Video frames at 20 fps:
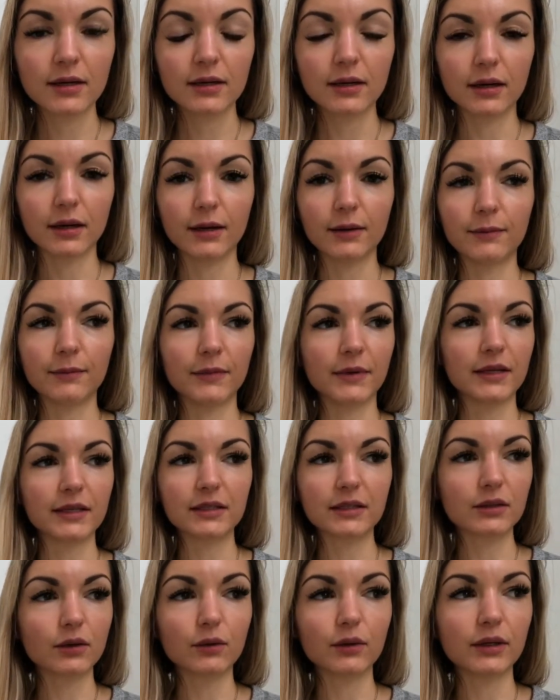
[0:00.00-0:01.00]

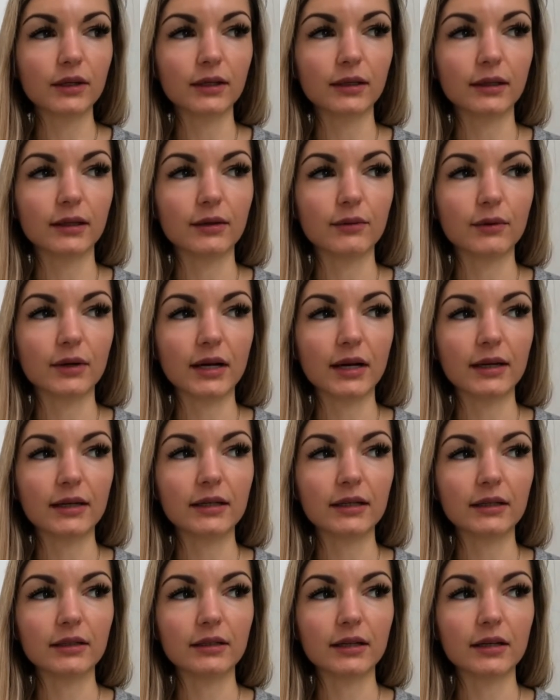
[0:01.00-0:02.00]
It's so healing when I
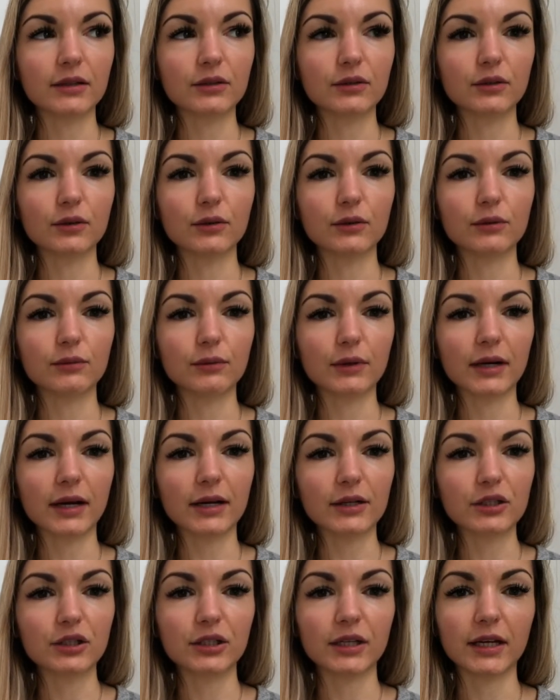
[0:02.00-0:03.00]
hear that, what
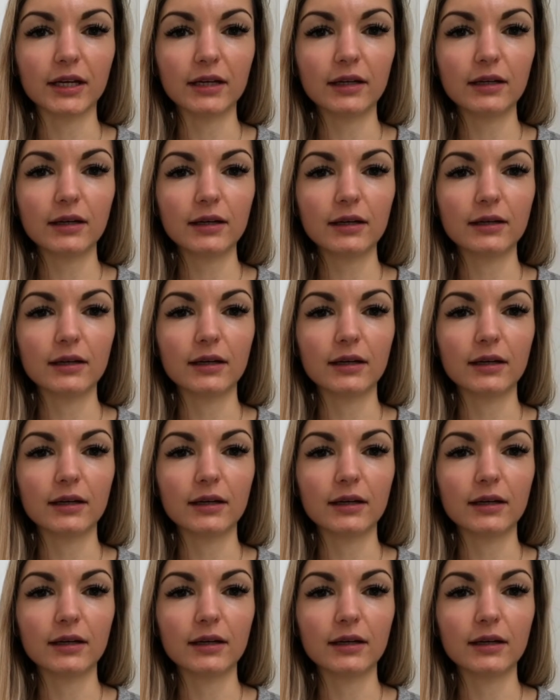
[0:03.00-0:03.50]
I share,